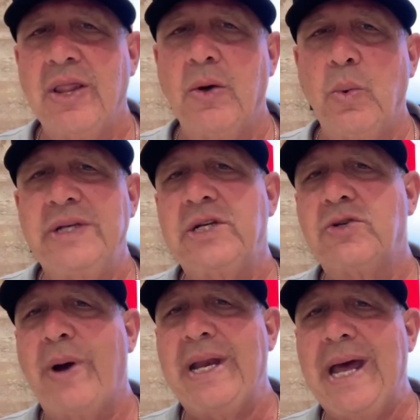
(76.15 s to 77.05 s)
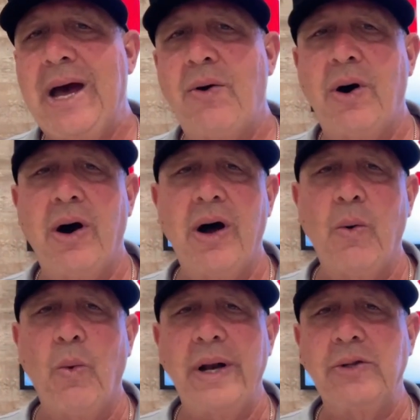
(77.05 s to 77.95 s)
The Wizards right now
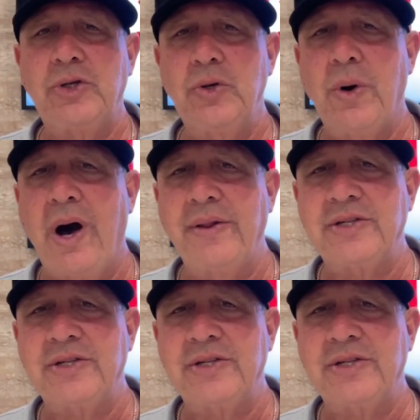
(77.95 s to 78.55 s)
are 1 and 2 on